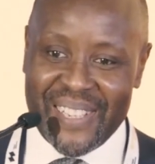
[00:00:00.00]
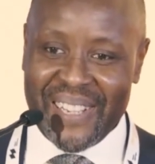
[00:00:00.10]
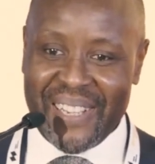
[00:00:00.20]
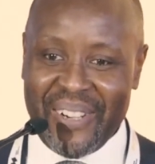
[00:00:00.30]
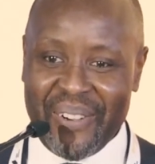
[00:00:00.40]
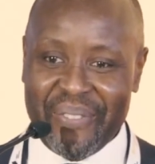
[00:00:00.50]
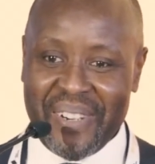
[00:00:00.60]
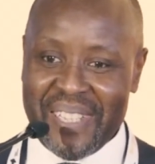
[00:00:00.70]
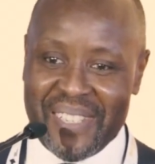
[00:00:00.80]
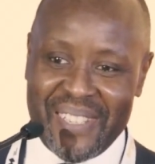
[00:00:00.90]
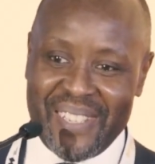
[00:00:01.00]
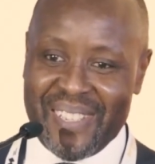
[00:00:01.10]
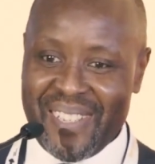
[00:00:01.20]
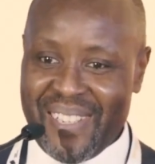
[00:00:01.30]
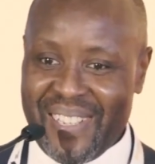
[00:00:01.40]
our
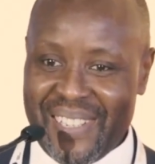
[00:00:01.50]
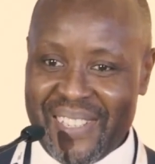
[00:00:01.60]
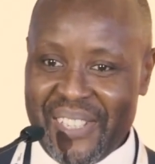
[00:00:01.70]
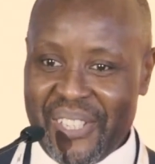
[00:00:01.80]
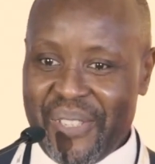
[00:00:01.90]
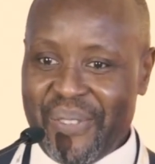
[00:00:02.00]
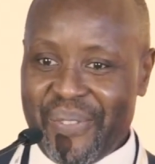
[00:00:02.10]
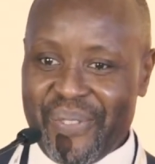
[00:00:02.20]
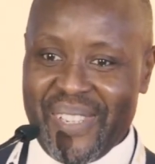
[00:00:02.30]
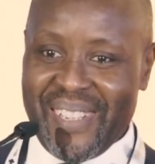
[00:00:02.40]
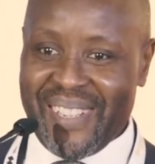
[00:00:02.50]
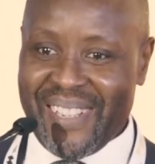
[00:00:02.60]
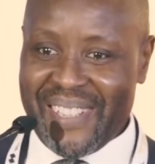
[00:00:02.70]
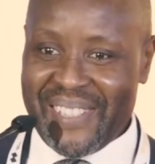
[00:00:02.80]
friends, Sanjeev, I